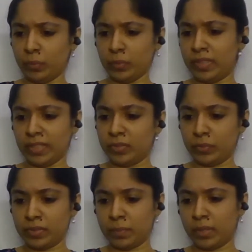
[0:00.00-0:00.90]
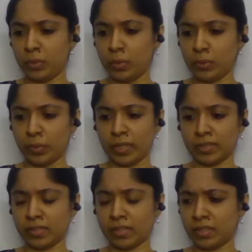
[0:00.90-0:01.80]
that was my whole
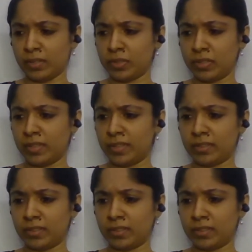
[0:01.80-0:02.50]
quest. And I was like,